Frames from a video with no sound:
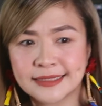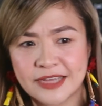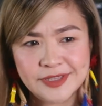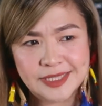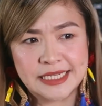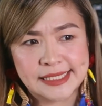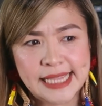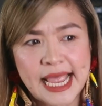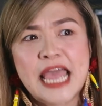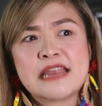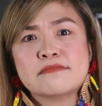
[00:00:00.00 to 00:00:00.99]
activities.
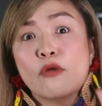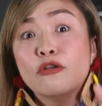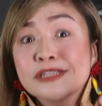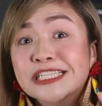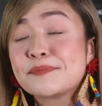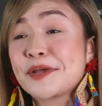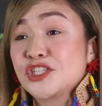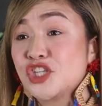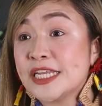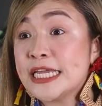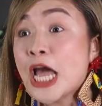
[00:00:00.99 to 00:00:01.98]
And most
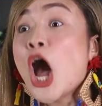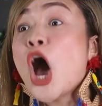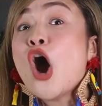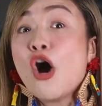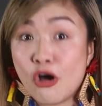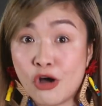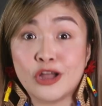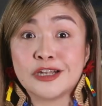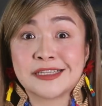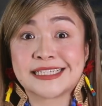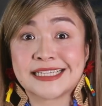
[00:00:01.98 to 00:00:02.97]
especially,
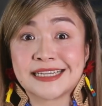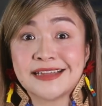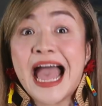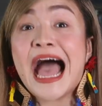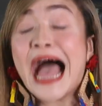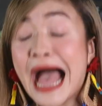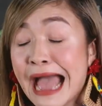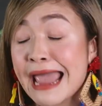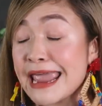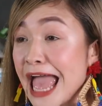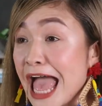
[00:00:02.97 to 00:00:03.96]
hauls.
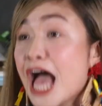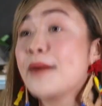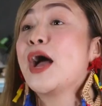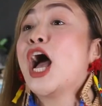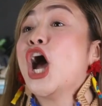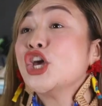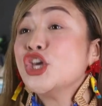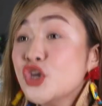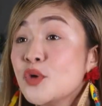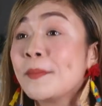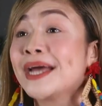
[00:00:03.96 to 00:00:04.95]
I am a
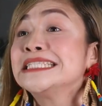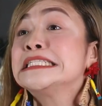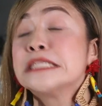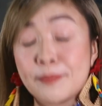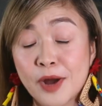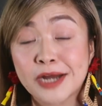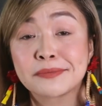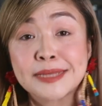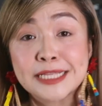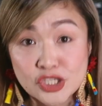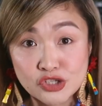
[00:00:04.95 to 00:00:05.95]
human
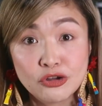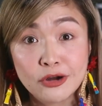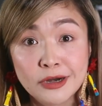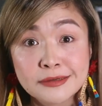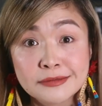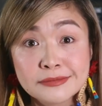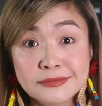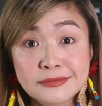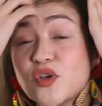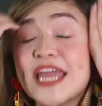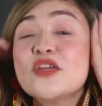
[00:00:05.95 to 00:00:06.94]
department store.
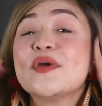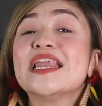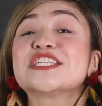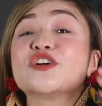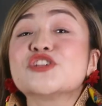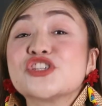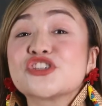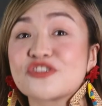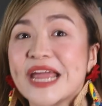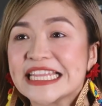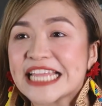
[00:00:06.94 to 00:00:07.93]
So anyway, let's go
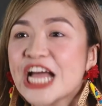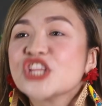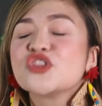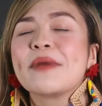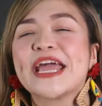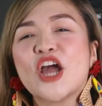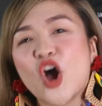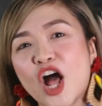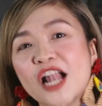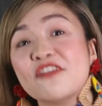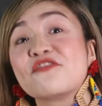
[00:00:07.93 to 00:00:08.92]
straight to my
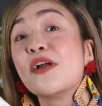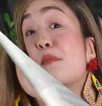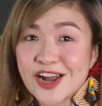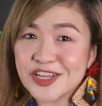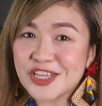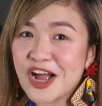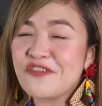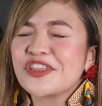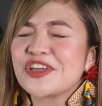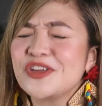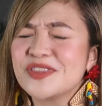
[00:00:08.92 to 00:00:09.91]
haul. Starting off
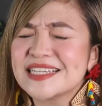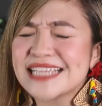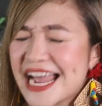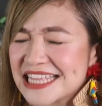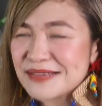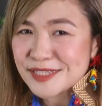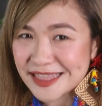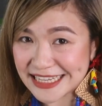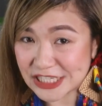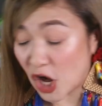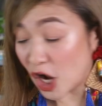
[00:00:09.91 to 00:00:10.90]
with the cutest items
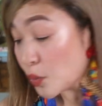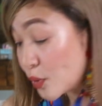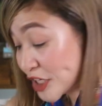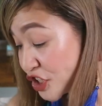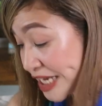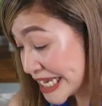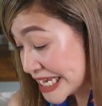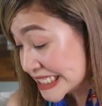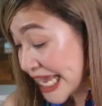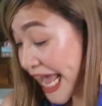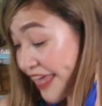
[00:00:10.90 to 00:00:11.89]
in this haul, which
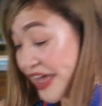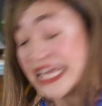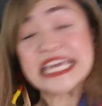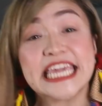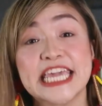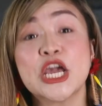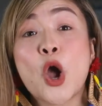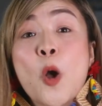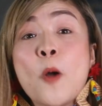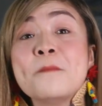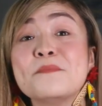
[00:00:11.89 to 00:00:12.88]
is the
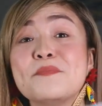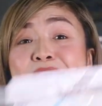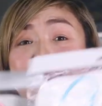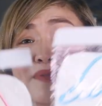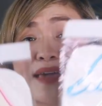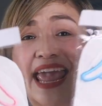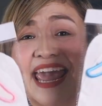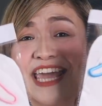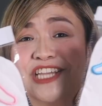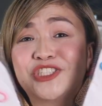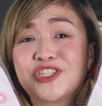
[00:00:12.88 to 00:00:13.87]
eHome Baby
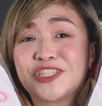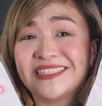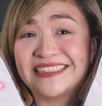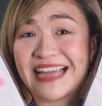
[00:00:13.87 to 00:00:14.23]
Angel